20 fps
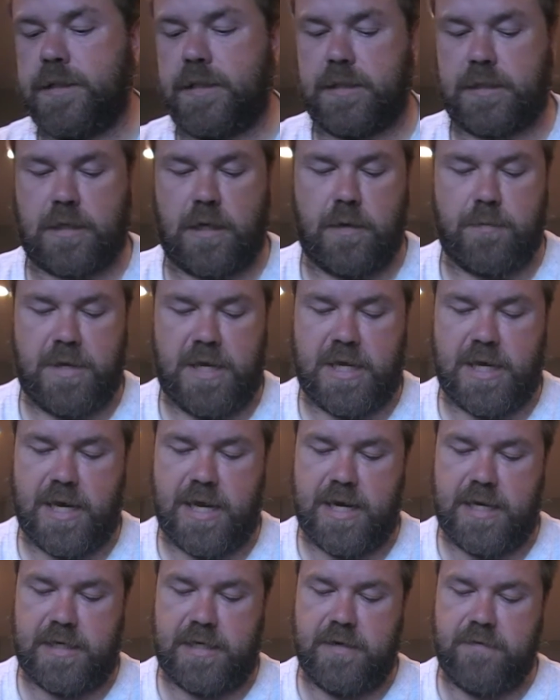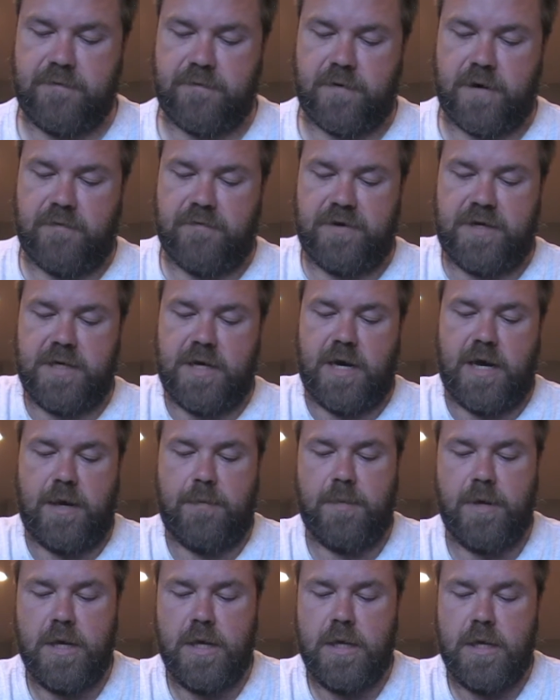it's going to be kind of different every time.
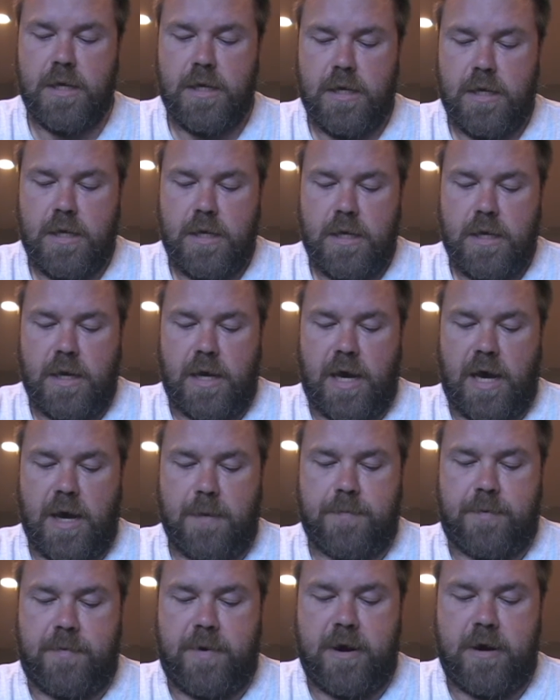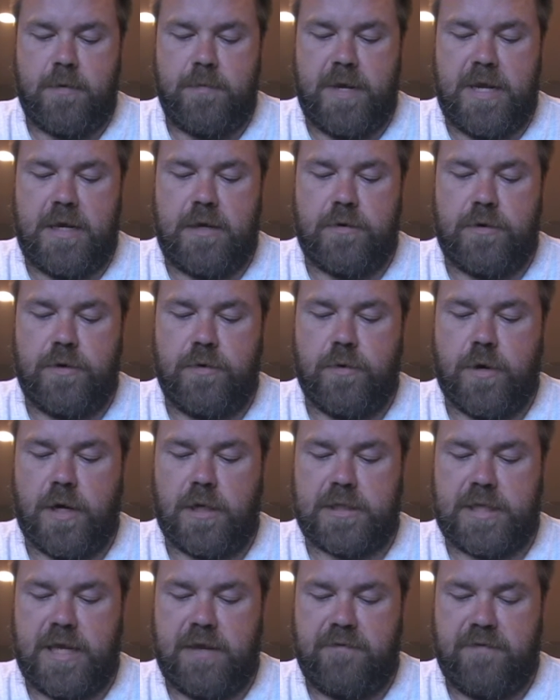Prepare to meet your new
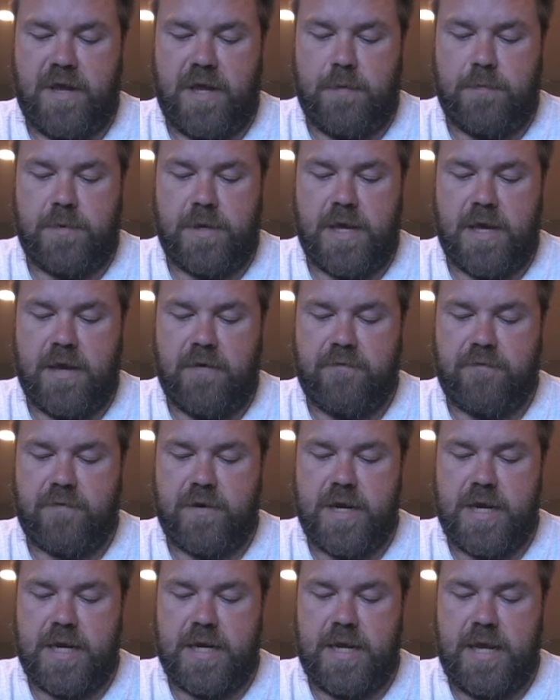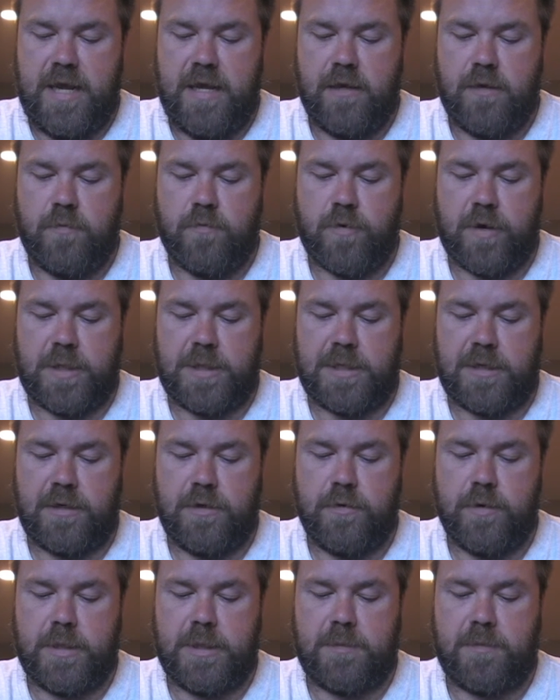all-day vape. Every inhale brings a
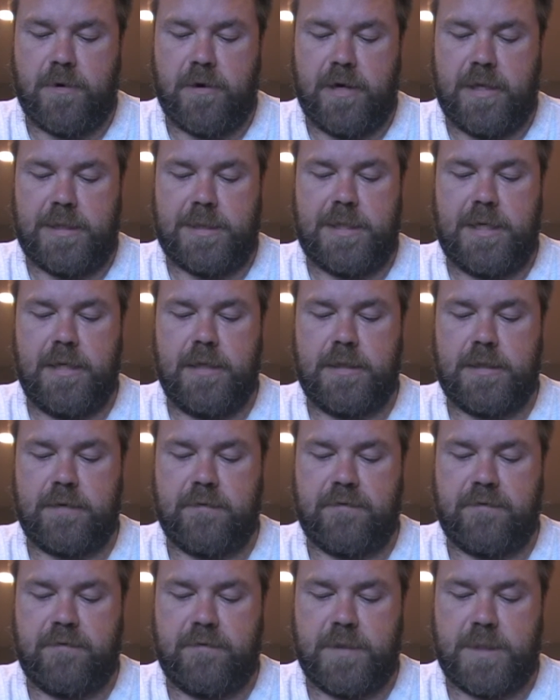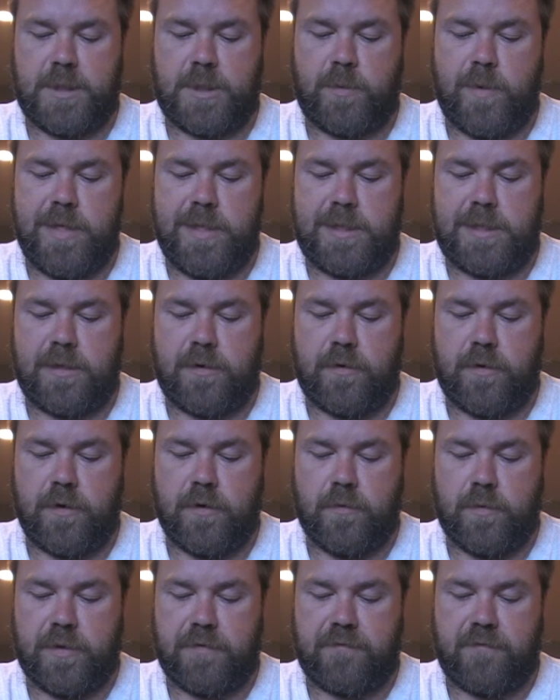new experience. Hints of sweet
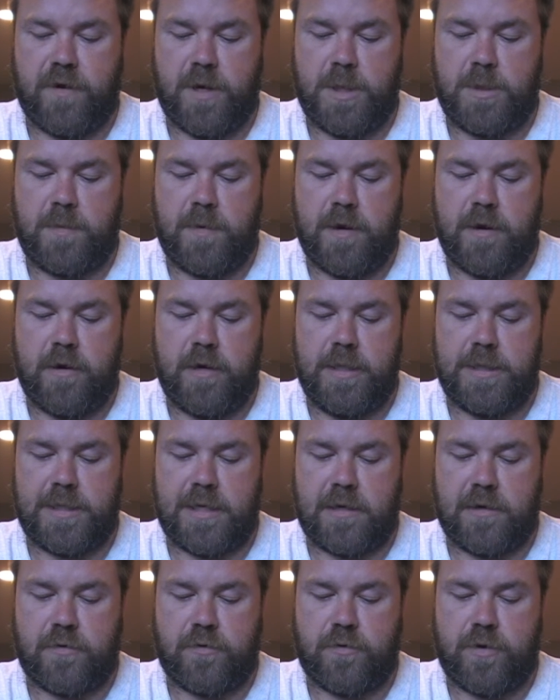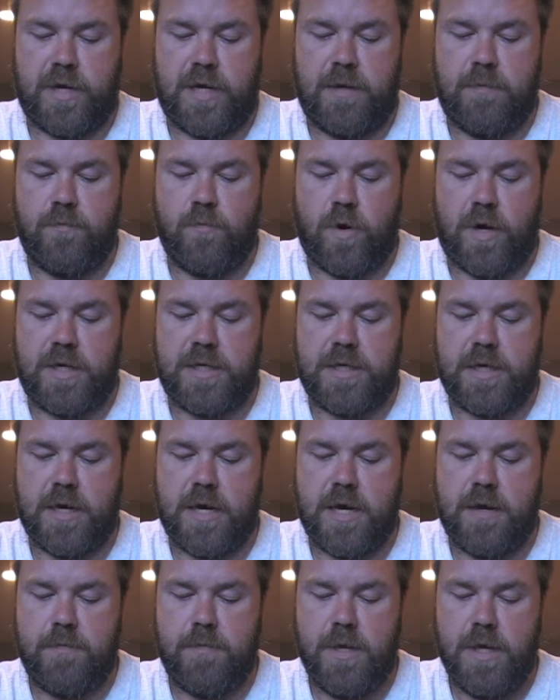cereal with fresh berries and cream one
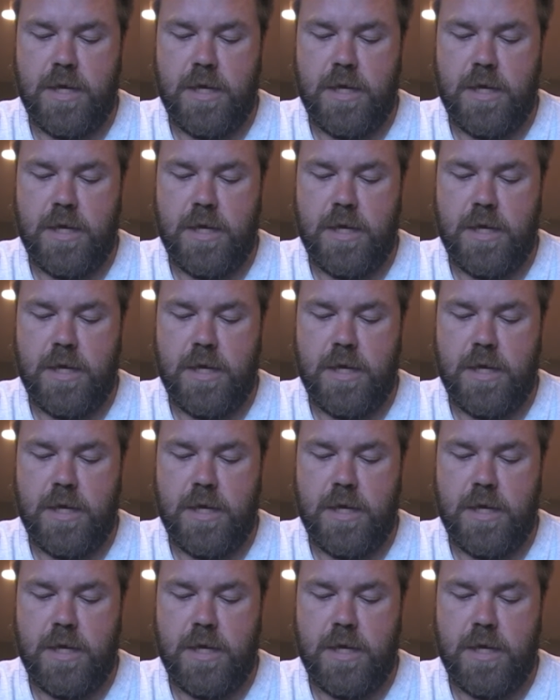time,